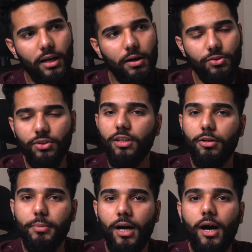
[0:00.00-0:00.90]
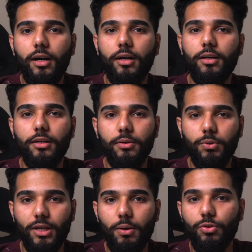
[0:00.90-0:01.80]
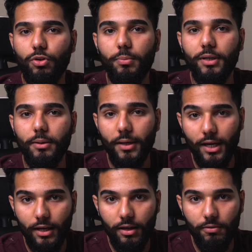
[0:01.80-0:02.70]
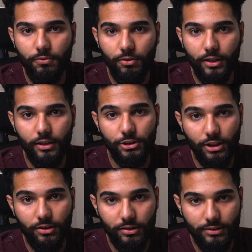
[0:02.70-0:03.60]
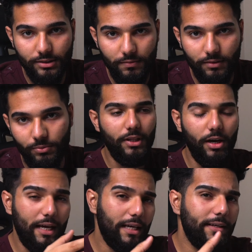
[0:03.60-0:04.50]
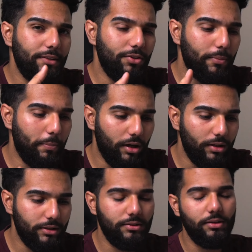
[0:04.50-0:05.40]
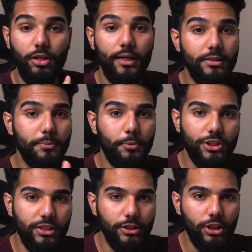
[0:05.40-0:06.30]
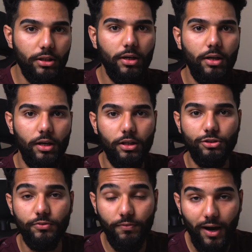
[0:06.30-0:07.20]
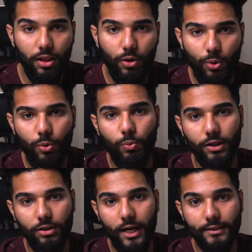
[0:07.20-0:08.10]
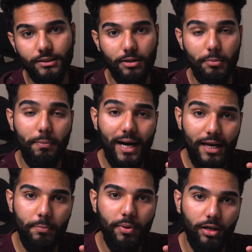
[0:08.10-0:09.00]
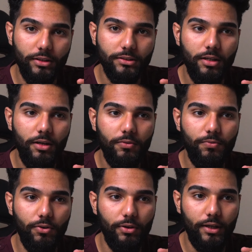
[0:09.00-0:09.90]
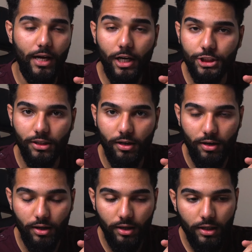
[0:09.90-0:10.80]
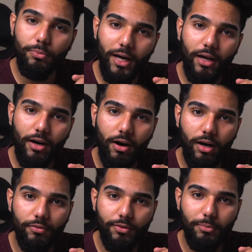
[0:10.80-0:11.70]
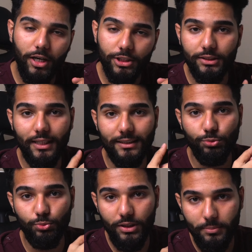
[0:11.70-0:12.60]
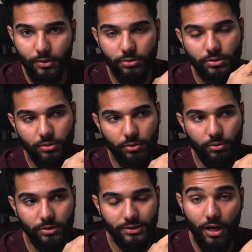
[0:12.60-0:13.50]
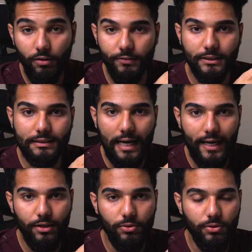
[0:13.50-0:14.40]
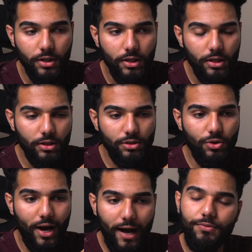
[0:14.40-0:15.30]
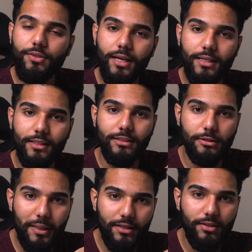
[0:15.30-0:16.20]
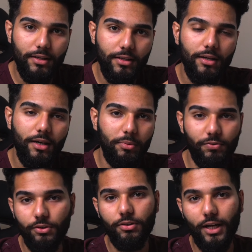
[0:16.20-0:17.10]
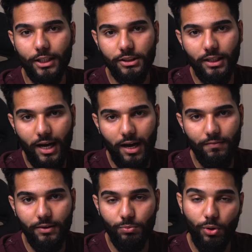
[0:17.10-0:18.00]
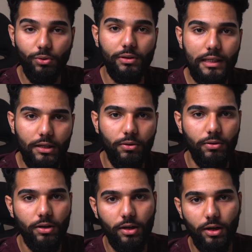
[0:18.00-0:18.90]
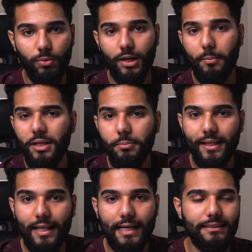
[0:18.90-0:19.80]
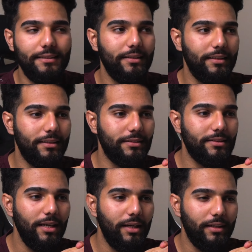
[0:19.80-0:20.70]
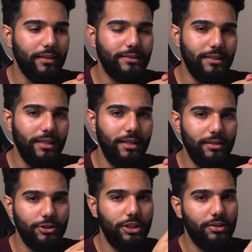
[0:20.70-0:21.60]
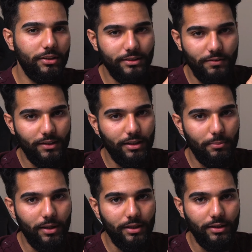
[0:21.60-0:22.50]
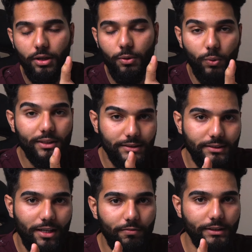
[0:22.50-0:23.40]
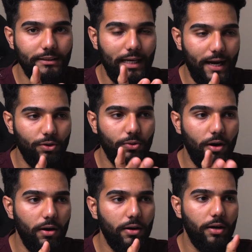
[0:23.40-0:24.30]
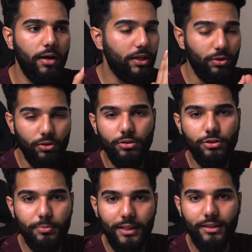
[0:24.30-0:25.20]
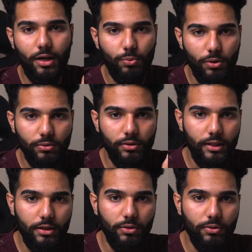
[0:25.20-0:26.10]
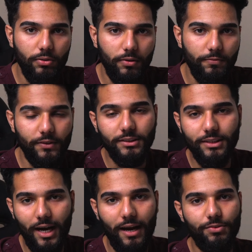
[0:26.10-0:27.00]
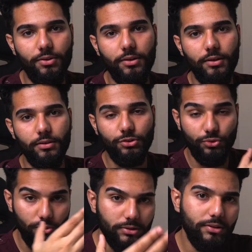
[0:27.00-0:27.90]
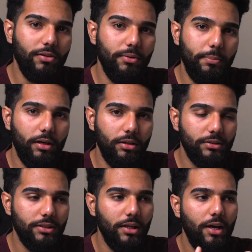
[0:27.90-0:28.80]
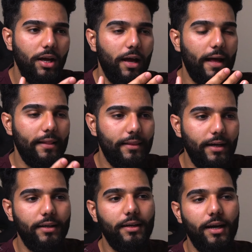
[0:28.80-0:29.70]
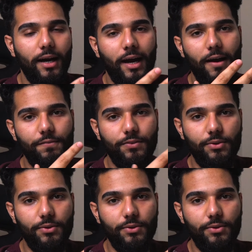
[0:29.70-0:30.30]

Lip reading: it was a little bit higher than what I would normally pay for a G37. Now, getting into the parts, there is a procedure to follow when you guys are going to be buying parts for an auction car. When you buy a car from auction that's rebuilt or salvaged title, you have to get it inspected before you could actually have it road legal. What I mean by that is, let's say the G37 that I bought, it was a salvaged title car. In order to make that road legal, first I have to source all the parts, and then I have